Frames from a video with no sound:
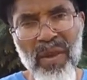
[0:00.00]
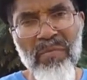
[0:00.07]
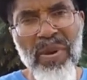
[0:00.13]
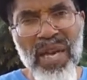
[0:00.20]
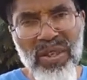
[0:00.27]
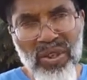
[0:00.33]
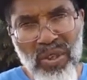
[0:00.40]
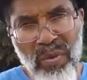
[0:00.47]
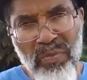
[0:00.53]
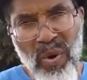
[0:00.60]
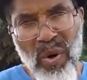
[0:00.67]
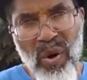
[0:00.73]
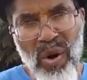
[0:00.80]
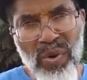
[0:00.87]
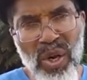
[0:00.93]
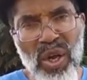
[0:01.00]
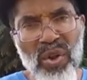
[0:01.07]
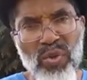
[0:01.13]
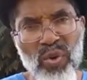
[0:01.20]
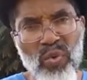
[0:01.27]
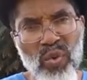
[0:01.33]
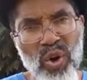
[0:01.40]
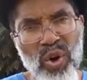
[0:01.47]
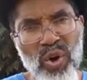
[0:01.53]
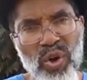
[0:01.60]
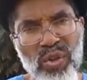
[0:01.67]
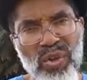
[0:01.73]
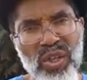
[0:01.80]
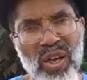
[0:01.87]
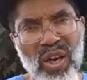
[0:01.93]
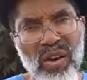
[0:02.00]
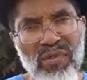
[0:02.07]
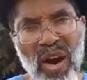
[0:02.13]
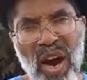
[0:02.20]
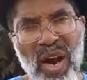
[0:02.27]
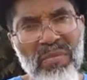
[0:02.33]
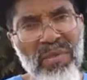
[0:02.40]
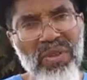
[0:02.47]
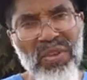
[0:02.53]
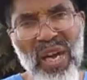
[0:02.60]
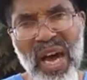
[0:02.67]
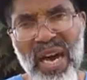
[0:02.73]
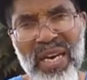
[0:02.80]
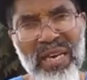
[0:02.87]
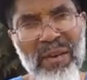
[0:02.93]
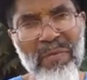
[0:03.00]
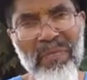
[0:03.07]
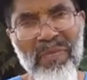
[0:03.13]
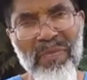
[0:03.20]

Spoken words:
based upon the words of our Messiah.